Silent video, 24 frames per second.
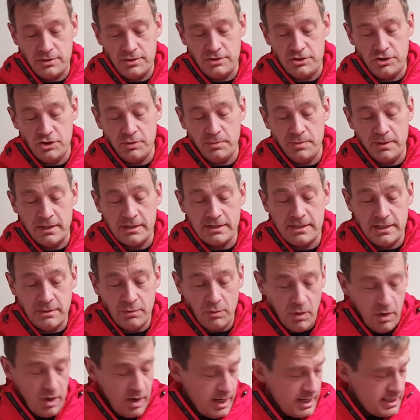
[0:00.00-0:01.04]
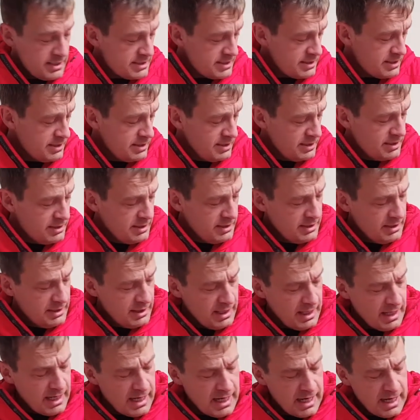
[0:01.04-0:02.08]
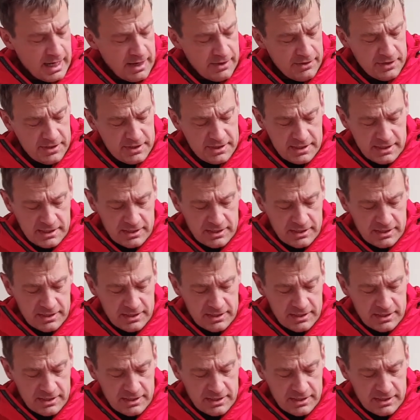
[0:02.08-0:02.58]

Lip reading: durability wise, this